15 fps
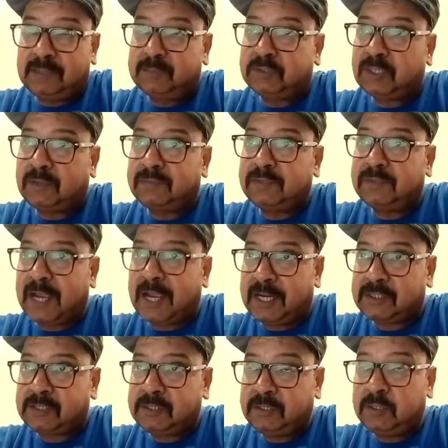of that,
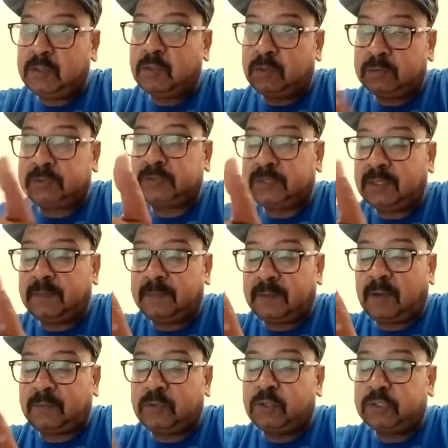so of
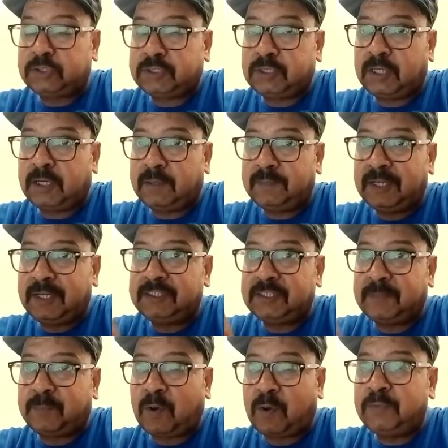course, there is a
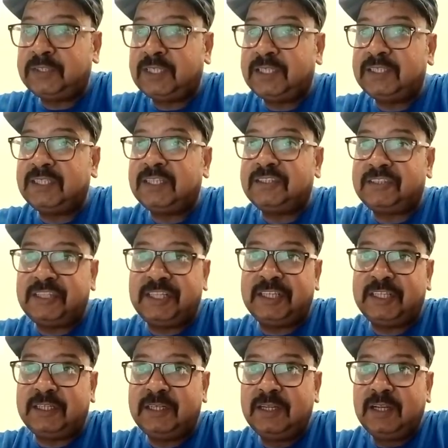provision in the
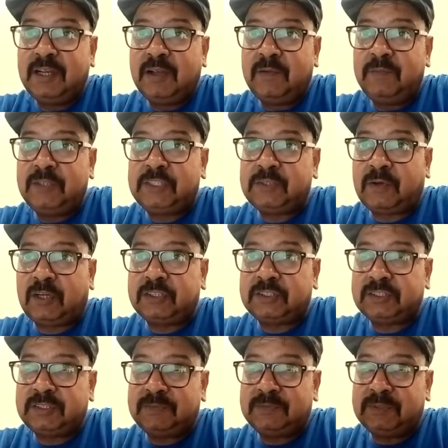treaty which
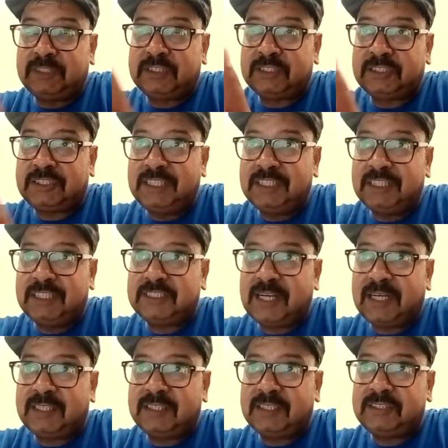states
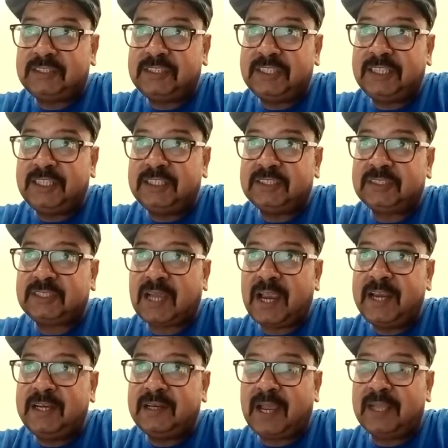that this treaty is
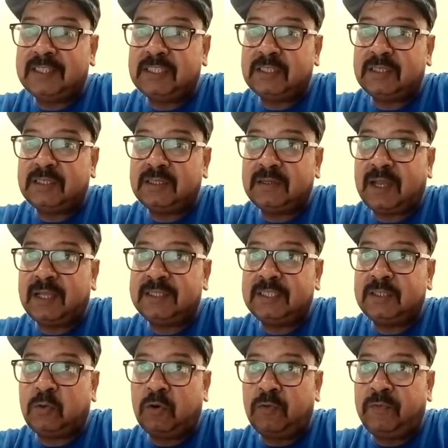signed as a
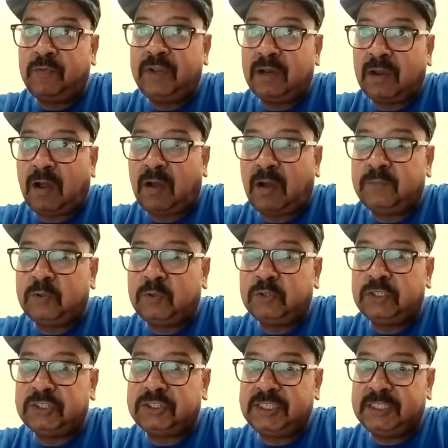goodwill of both the
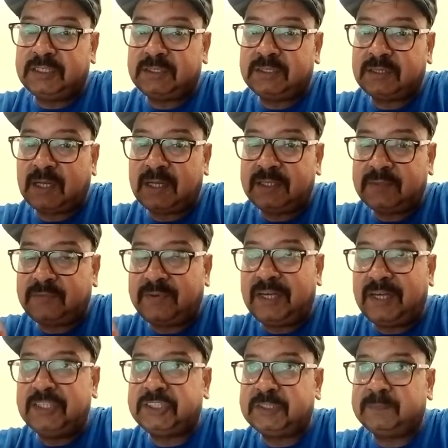states, as a
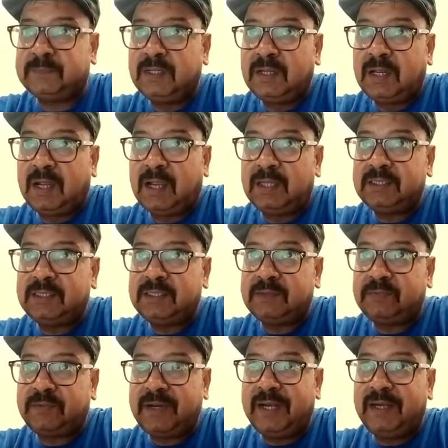friendship, as a
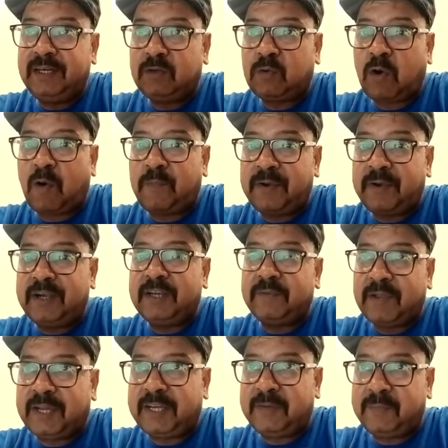friendly cooperative
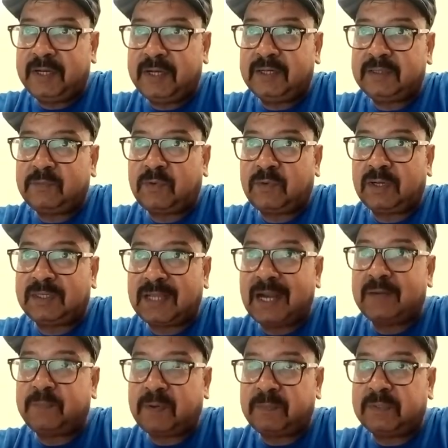agreement. For that
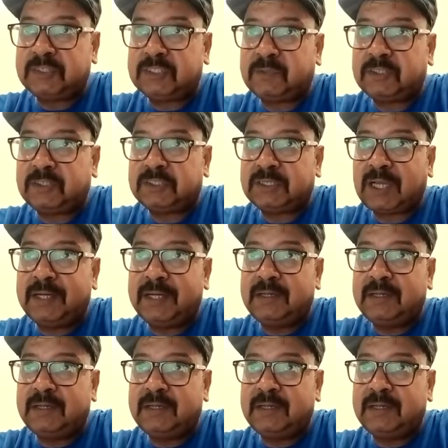purpose it was signed.